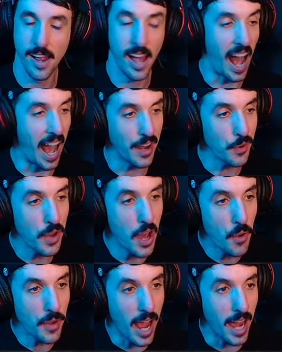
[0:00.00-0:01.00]
I don't
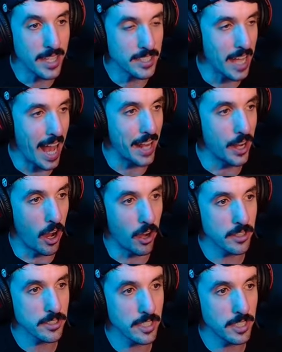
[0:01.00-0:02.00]
know, guys. I
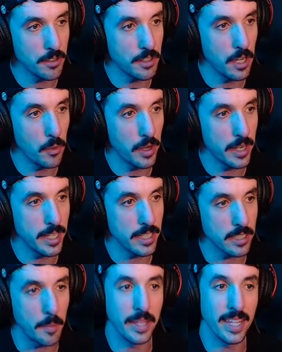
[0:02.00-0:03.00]
honestly don't know what it
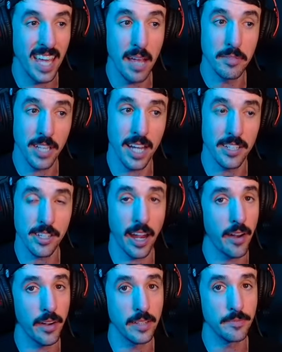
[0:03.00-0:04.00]
is. I mean, the game's kind of
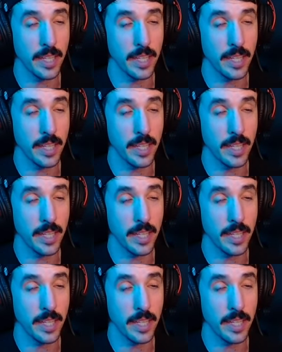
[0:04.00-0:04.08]
scary.